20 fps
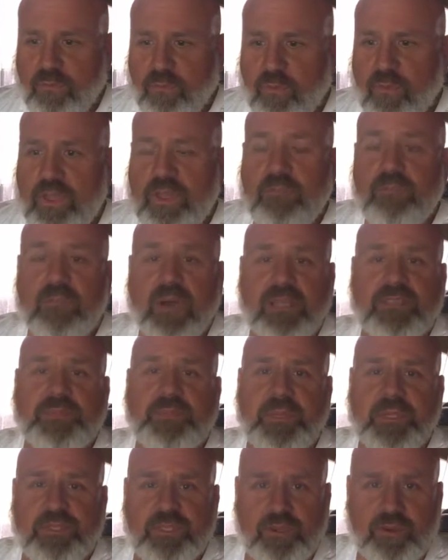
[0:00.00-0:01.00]
we must
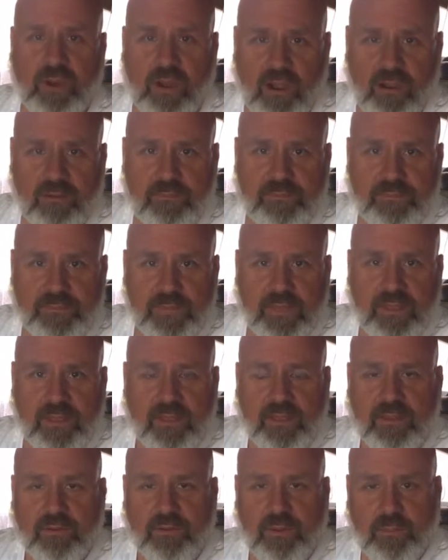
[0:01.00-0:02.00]
be strong.
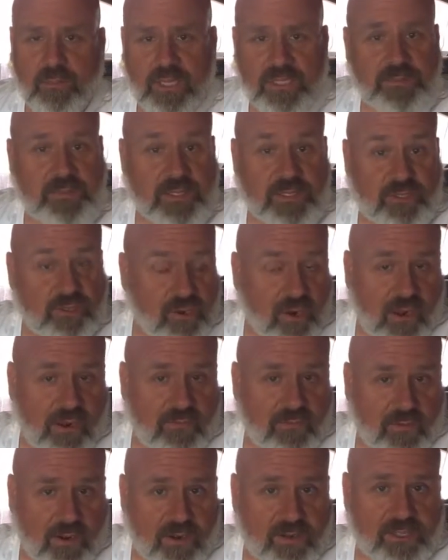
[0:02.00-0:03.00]
We must be
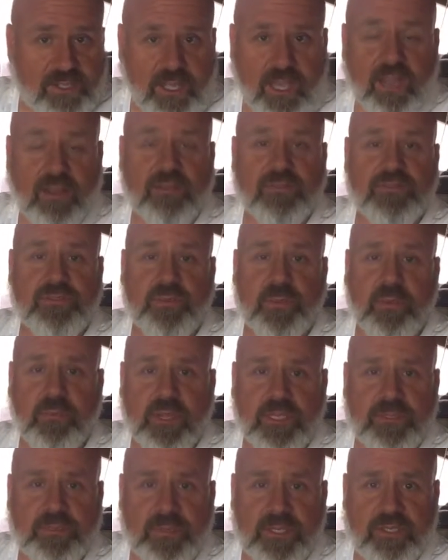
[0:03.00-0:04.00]
strong for ourselves. We
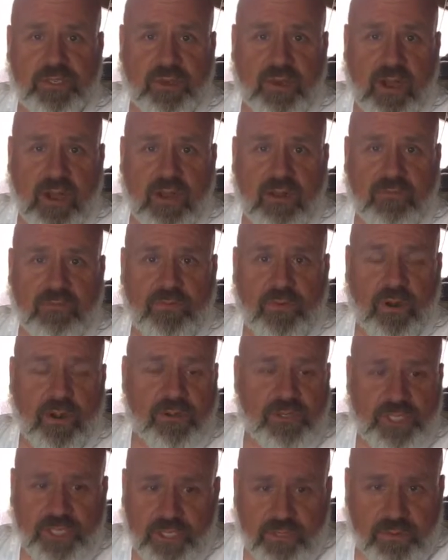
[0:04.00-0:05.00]
must be strong for
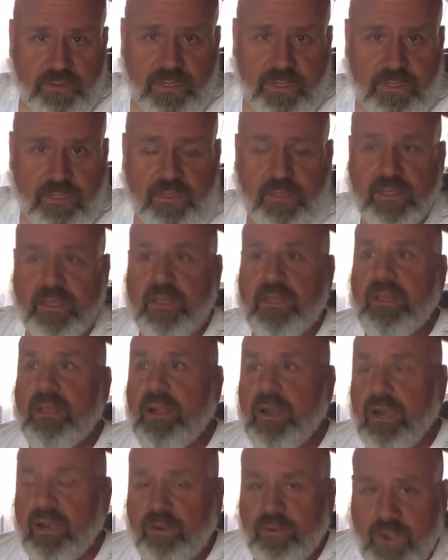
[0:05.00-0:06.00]
our children,
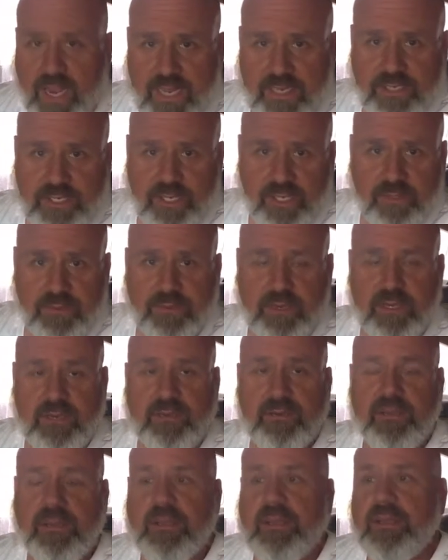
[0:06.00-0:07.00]
our
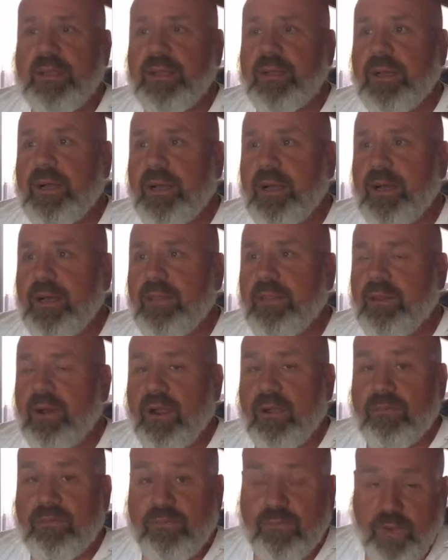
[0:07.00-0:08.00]
grandchildren,
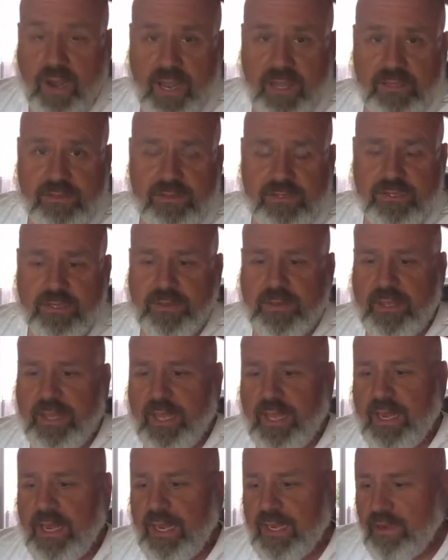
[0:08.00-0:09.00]
our friends.
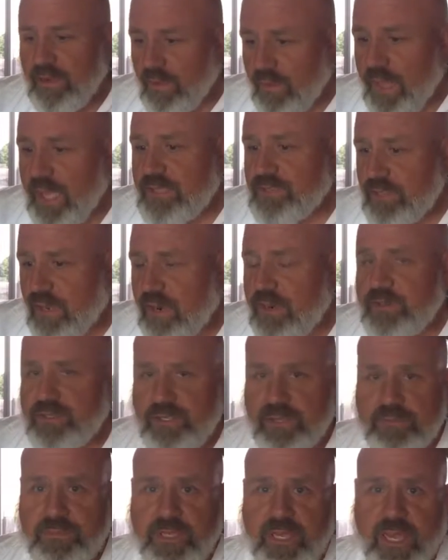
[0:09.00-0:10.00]
And I know that's hard
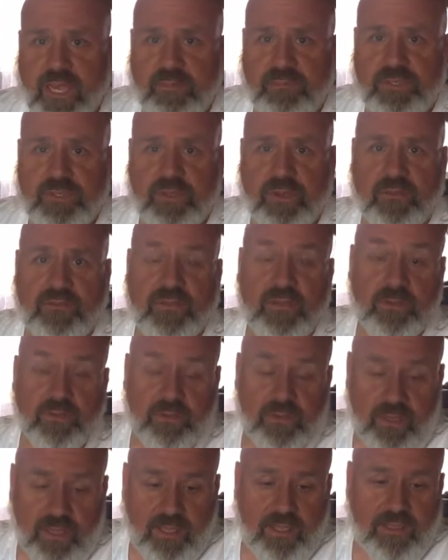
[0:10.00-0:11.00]
sometimes. So if you
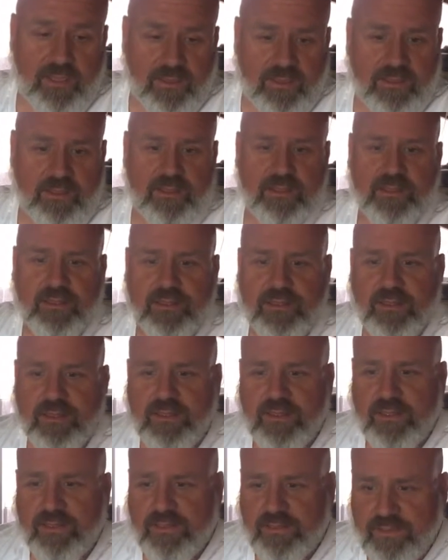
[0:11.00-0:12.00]
need
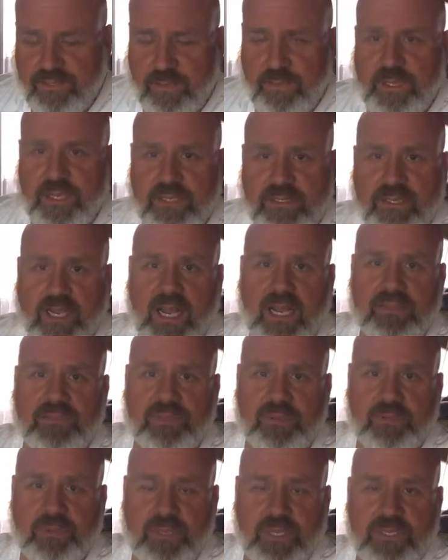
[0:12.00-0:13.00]
someone to talk
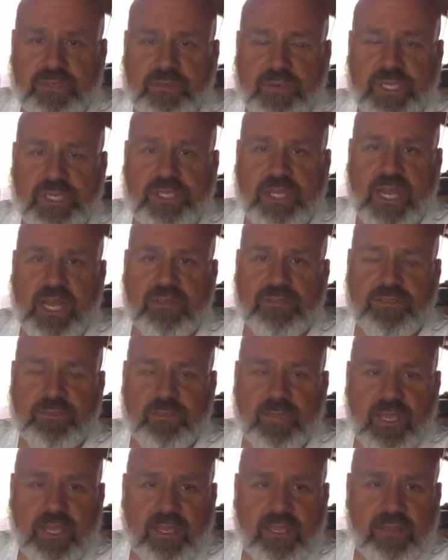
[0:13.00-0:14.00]
to, please reach out to
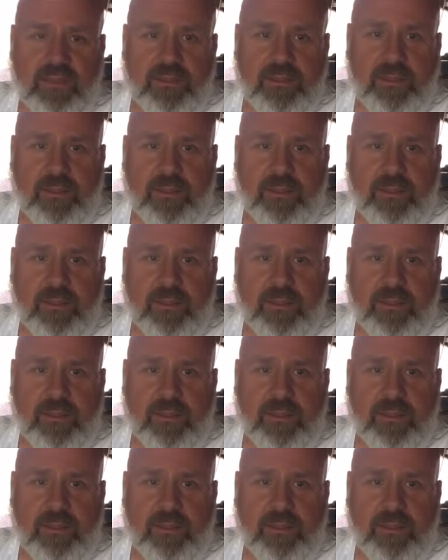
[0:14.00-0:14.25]
me.